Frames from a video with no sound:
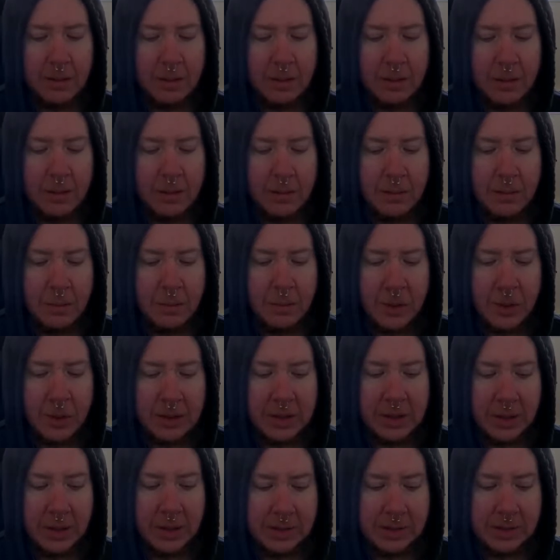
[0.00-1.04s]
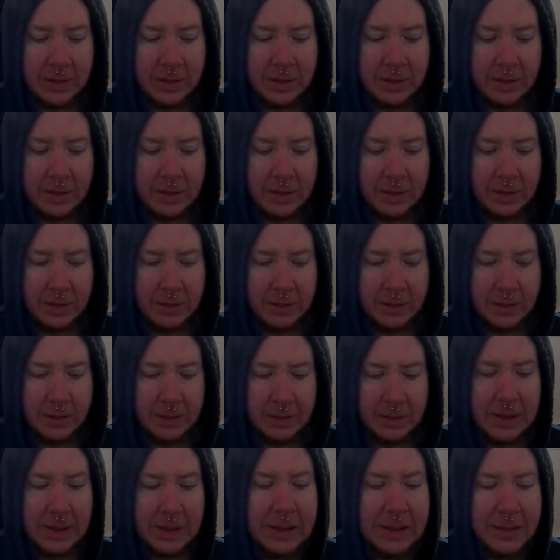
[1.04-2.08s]
but doesn't lead
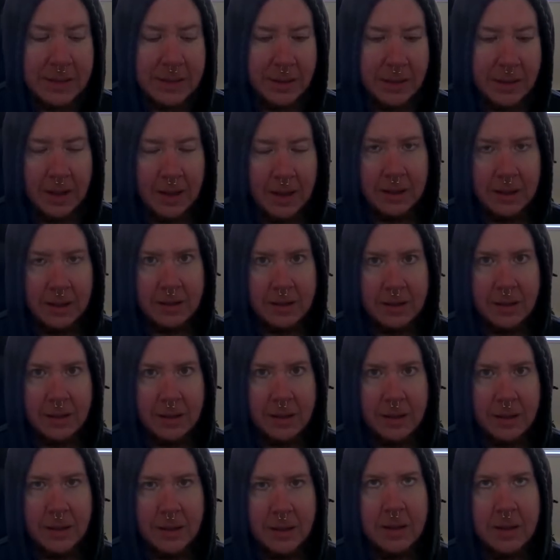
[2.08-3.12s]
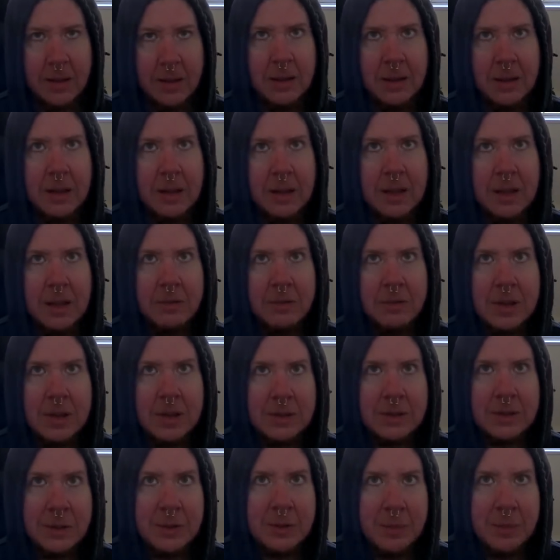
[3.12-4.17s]
to anything. It relieves
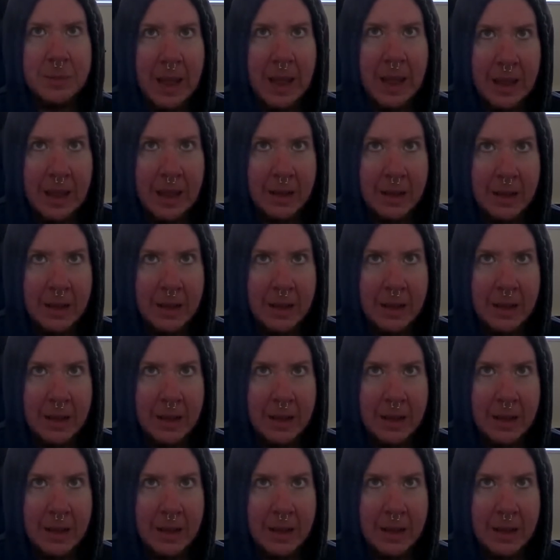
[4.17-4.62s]
pain